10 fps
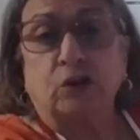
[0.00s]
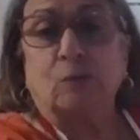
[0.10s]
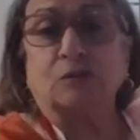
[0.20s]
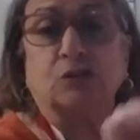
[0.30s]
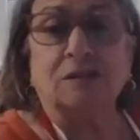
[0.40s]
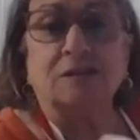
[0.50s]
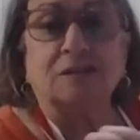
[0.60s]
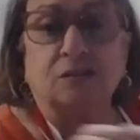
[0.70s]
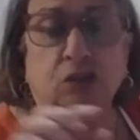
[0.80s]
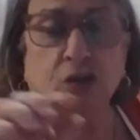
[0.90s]
You will
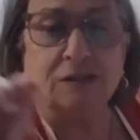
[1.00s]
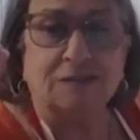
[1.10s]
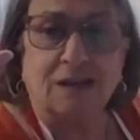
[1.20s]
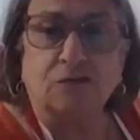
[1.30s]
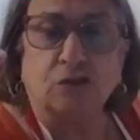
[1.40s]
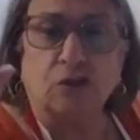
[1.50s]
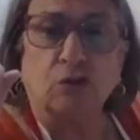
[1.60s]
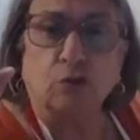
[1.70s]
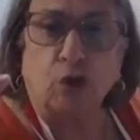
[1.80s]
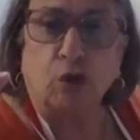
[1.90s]
turn it down to the
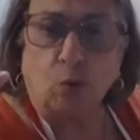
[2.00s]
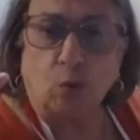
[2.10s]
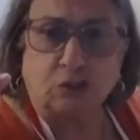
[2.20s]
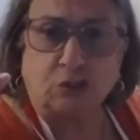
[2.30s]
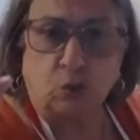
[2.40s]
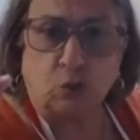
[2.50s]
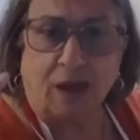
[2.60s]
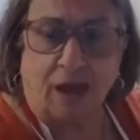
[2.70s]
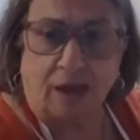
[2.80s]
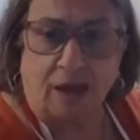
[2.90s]
lowest you
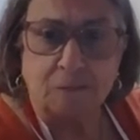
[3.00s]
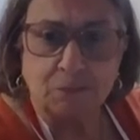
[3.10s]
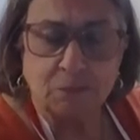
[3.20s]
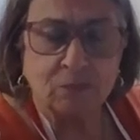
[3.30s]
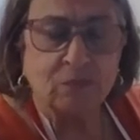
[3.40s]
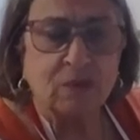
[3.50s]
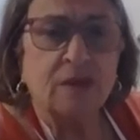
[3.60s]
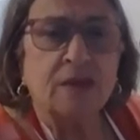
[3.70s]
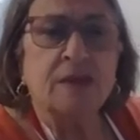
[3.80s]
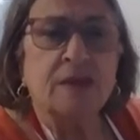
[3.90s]
can,
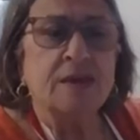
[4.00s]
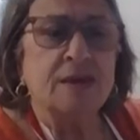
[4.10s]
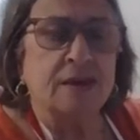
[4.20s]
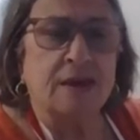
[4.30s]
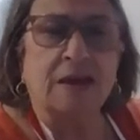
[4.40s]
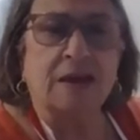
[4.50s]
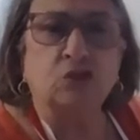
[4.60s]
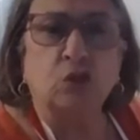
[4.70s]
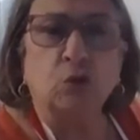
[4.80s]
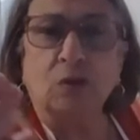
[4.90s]
and
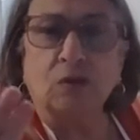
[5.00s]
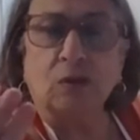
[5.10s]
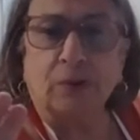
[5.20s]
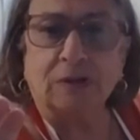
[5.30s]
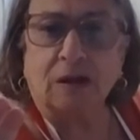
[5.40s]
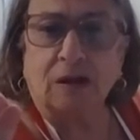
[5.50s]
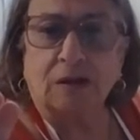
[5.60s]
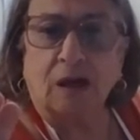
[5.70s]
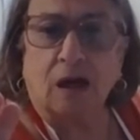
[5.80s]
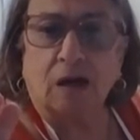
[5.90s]
you will put a
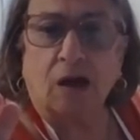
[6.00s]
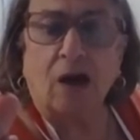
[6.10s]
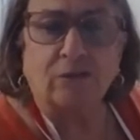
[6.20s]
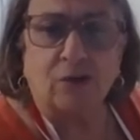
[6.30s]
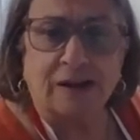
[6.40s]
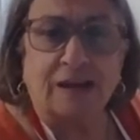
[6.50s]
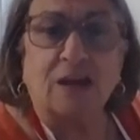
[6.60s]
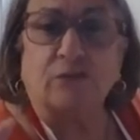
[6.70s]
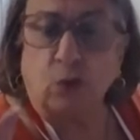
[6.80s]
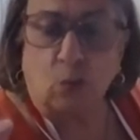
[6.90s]
cover on it
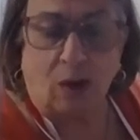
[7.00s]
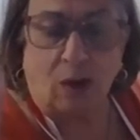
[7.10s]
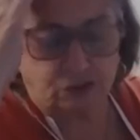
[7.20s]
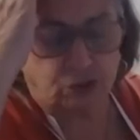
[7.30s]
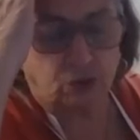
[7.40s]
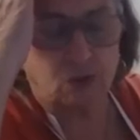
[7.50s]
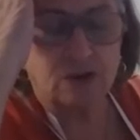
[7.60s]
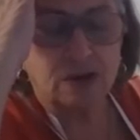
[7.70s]
if you want to.